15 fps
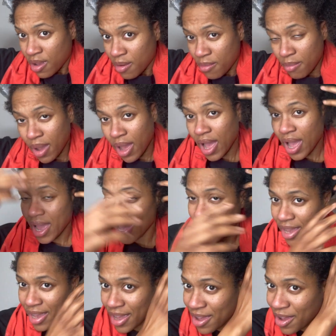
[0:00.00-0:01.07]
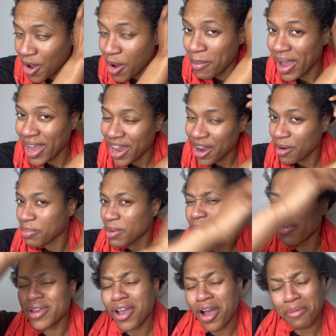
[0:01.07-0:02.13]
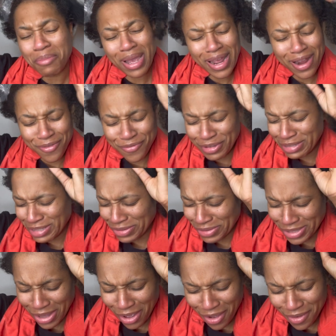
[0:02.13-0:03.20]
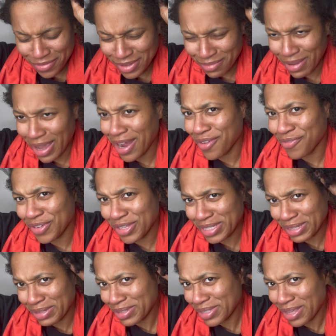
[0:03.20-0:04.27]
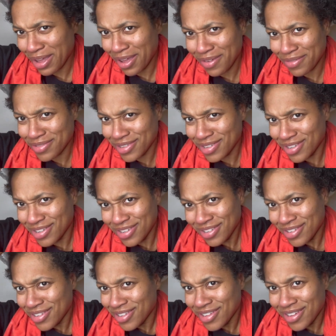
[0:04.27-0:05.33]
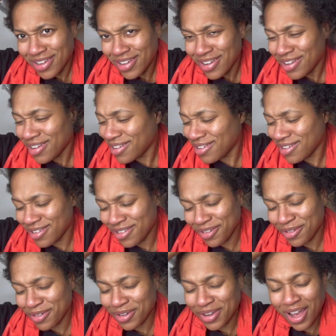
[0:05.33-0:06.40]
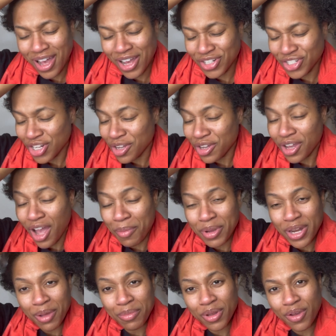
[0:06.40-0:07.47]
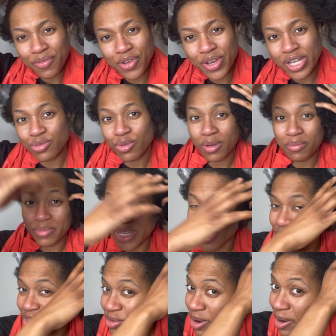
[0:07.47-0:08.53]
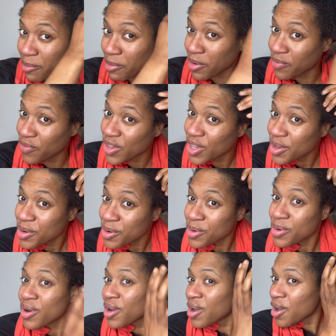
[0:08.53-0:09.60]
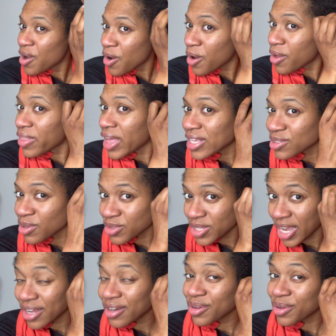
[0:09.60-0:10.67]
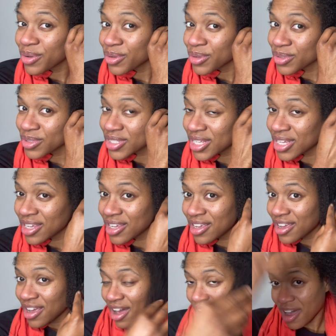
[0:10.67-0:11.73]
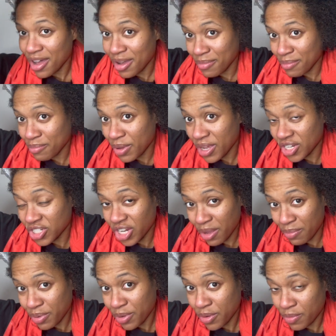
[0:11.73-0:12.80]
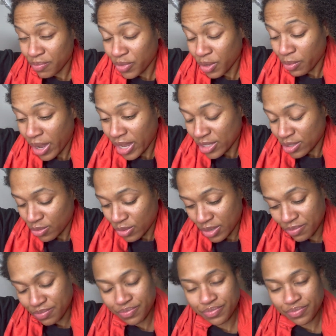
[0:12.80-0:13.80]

my on my hair. But my y'all, my hair feels so soft. My hair feels so soft. Oh gosh, comment down below if you guys want me to do a review on that Soultanicals um butter shampoo, the rice one,